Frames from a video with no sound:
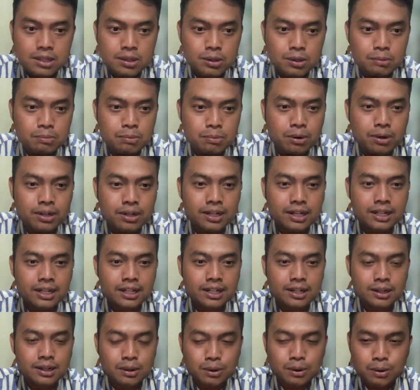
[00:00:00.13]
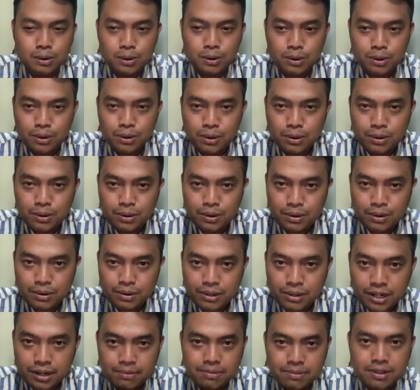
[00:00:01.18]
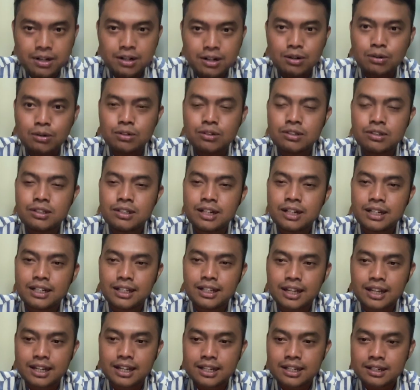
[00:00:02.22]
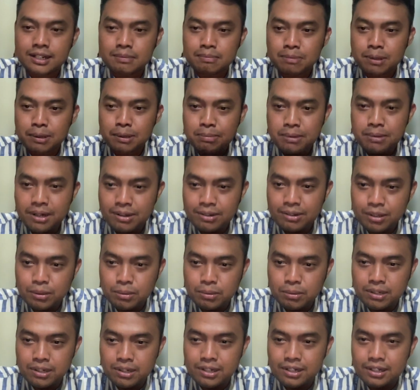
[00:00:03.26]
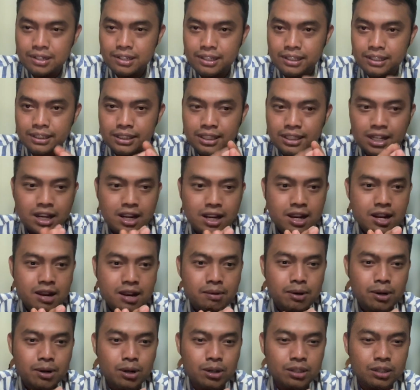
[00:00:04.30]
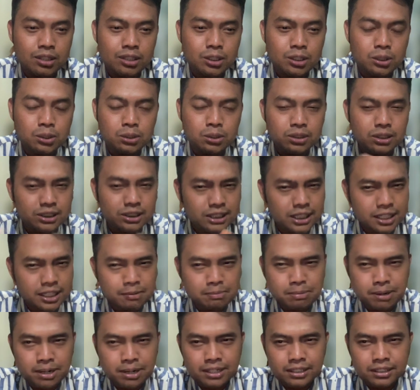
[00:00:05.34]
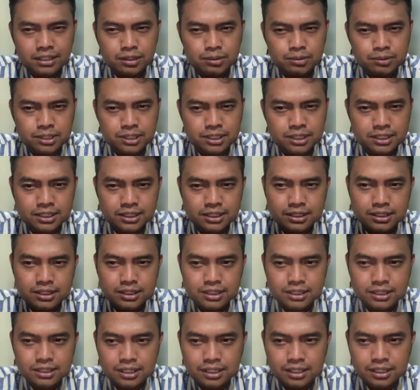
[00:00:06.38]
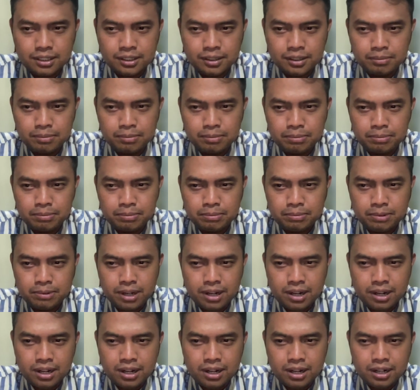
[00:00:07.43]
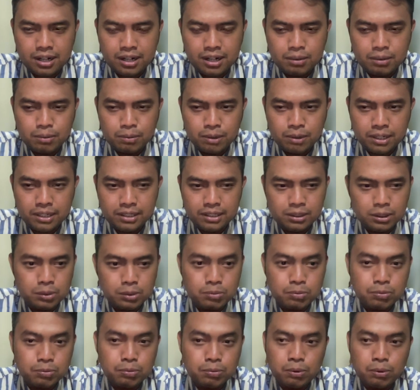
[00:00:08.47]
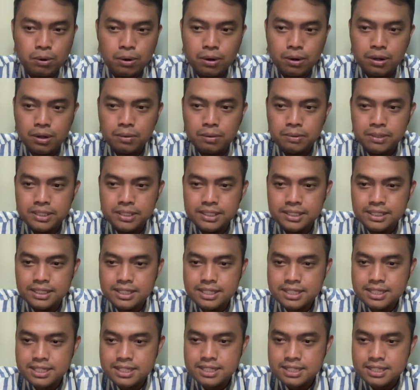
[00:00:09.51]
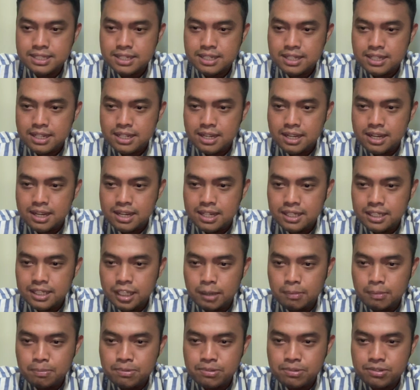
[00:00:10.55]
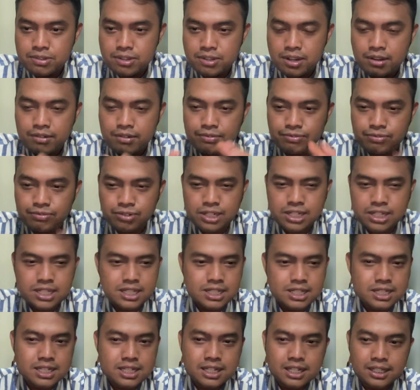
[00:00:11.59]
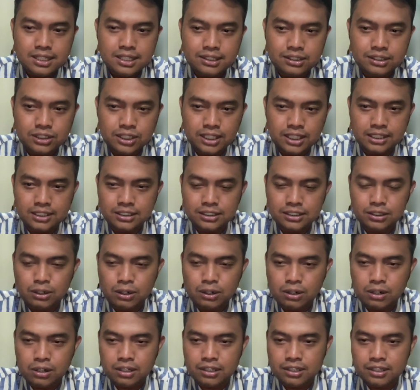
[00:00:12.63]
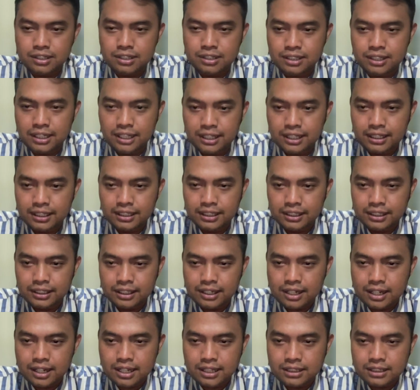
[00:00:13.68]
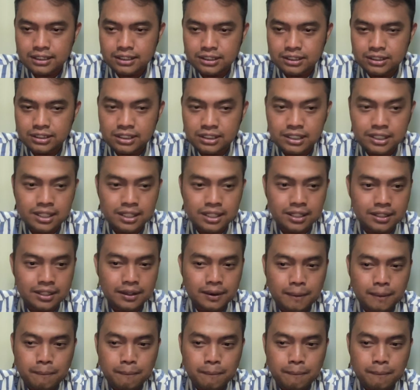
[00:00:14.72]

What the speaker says: good morning, good afternoon again, people of the world. We continue to the second part of this R1.4, which is Gibbs free chains or delta G.